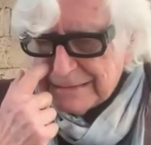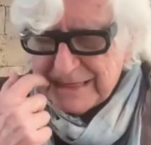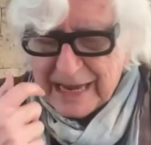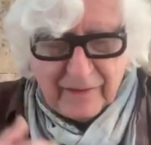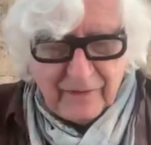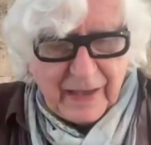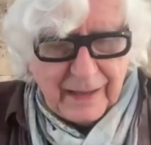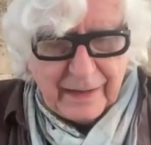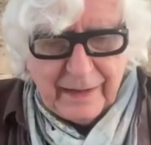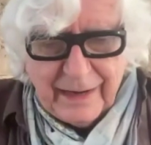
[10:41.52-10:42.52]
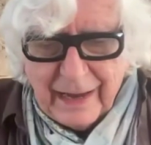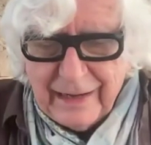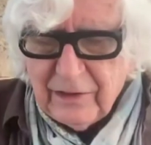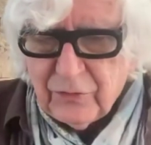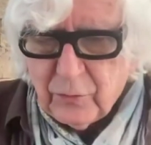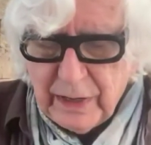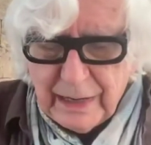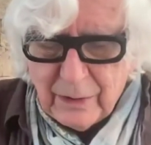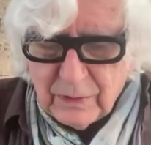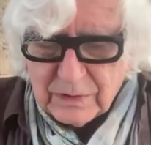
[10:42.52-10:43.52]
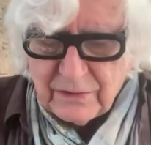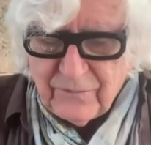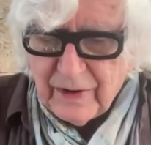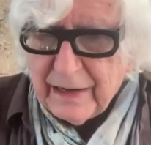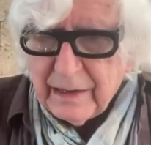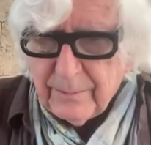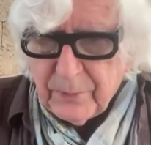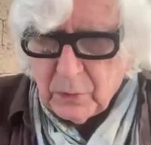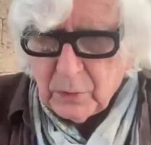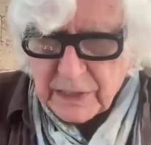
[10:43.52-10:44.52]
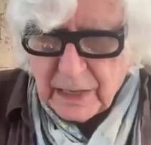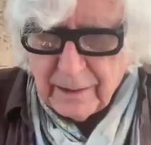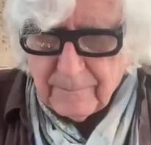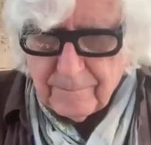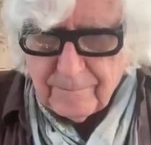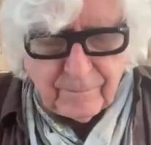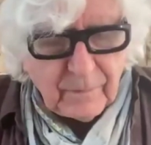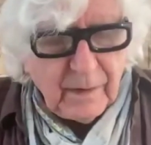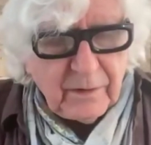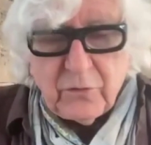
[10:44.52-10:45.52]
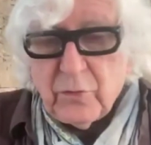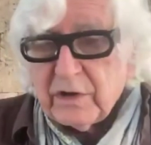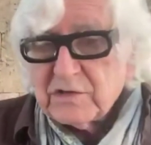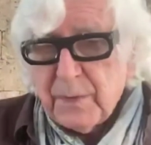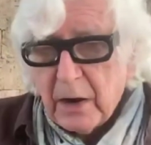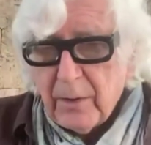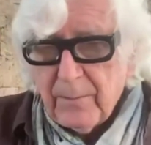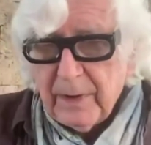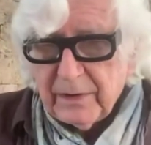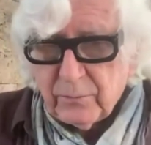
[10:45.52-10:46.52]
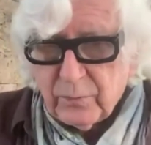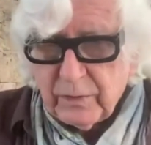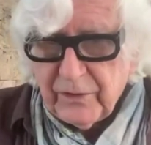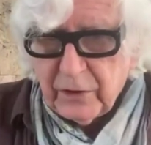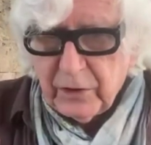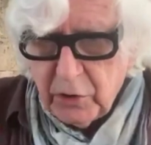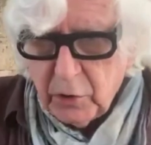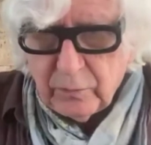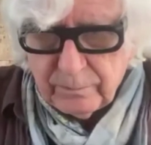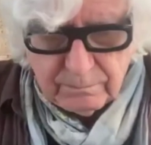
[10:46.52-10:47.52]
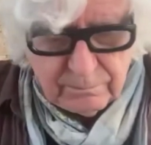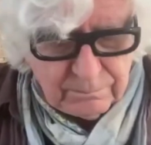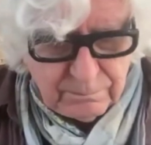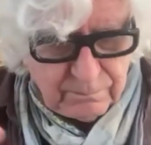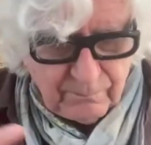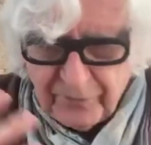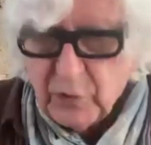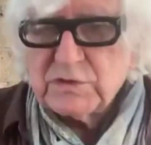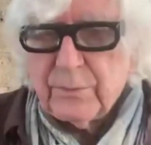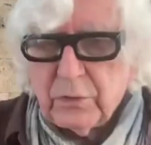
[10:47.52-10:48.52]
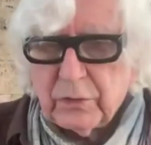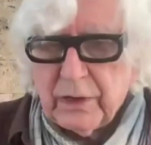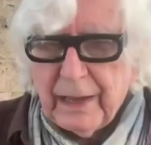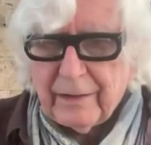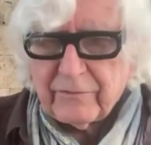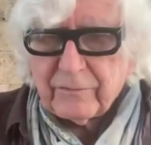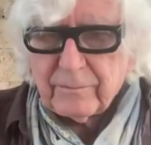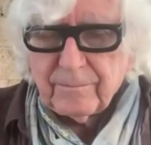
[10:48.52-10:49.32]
say that in 93, I was invited at Bullseye to experiment with their new fusible glass.